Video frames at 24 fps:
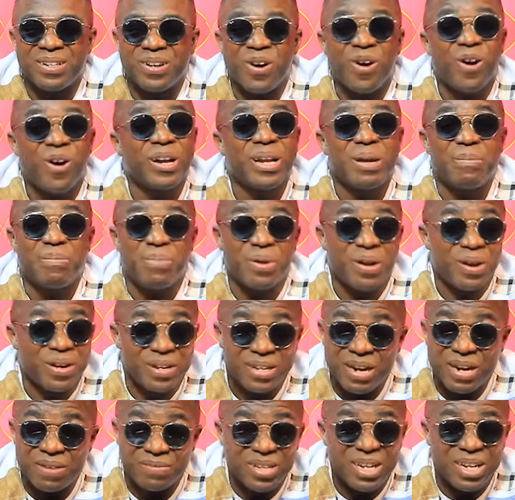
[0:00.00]
All the
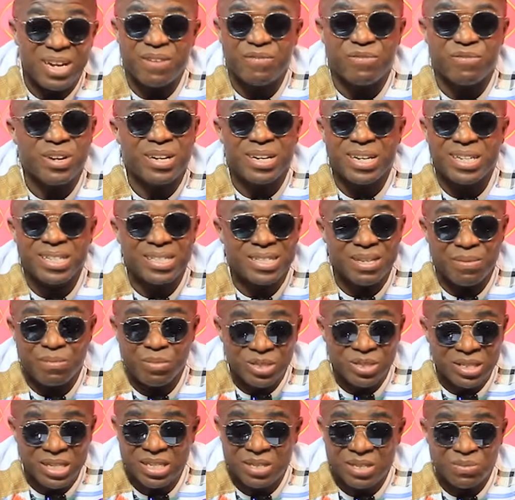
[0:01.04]
paragraphs that I've read, this is the
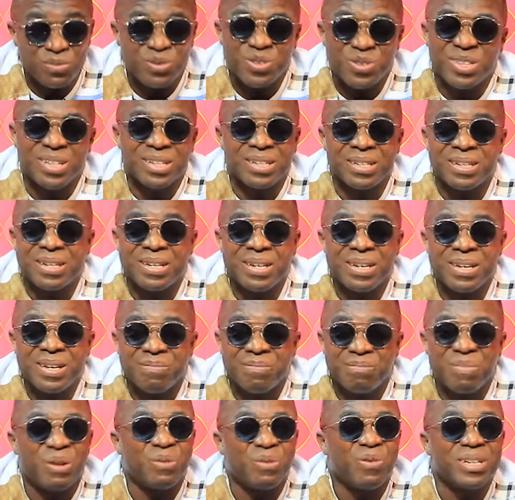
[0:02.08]
most sensible thing.
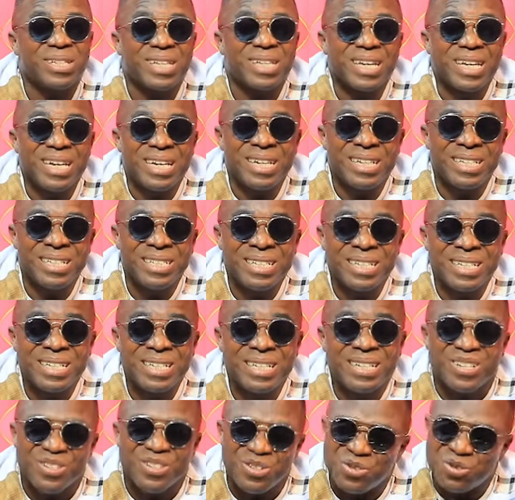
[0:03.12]
But once again,
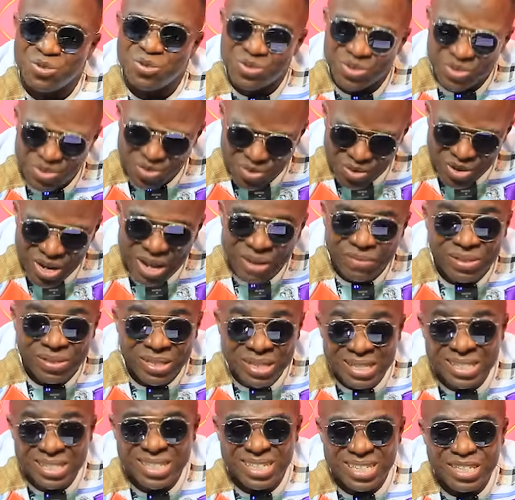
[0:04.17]
you could have
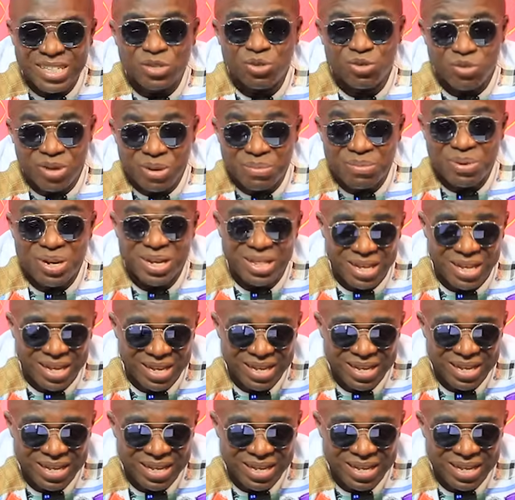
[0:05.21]
sent this to your brother